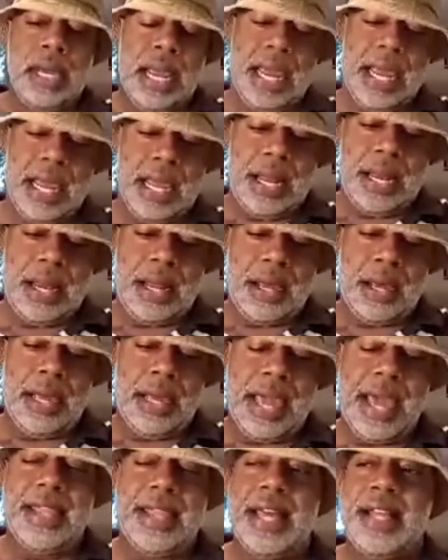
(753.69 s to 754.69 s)
And
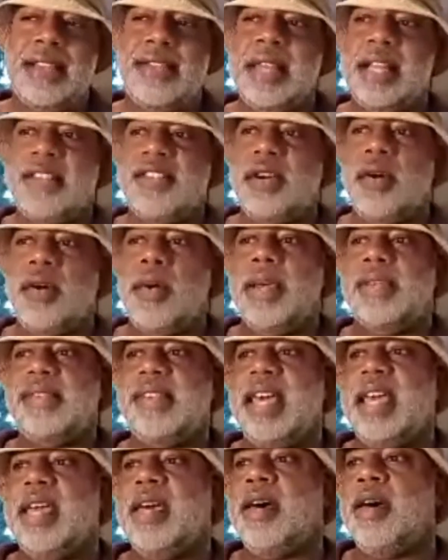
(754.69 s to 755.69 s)
that's always
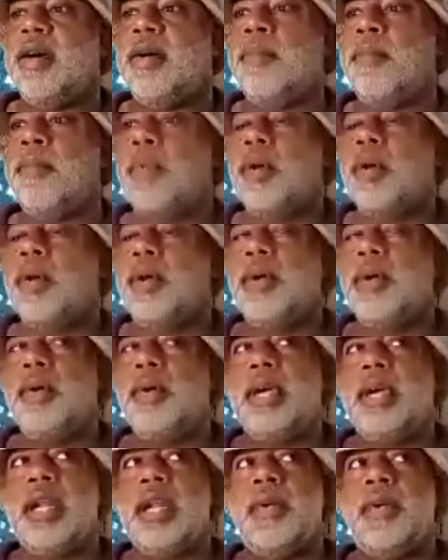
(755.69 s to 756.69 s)
a,
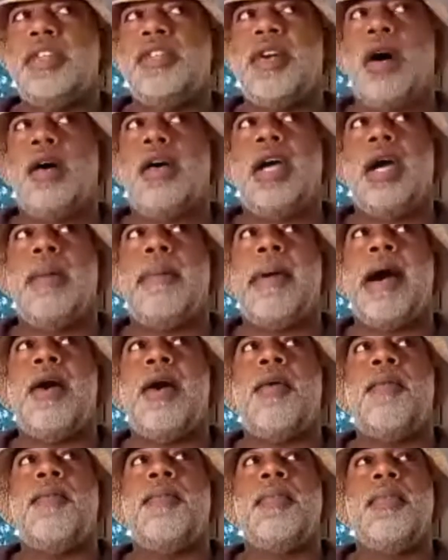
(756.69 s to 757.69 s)
when you're talking
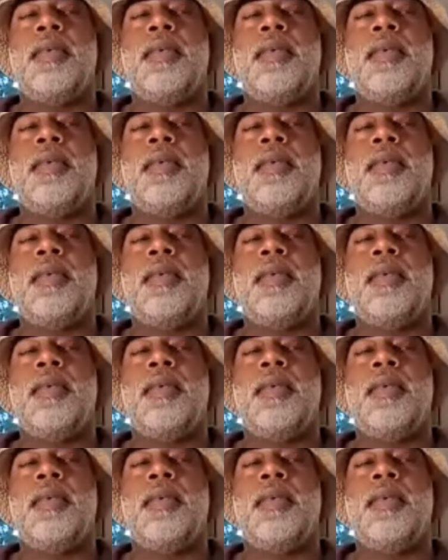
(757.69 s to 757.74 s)
about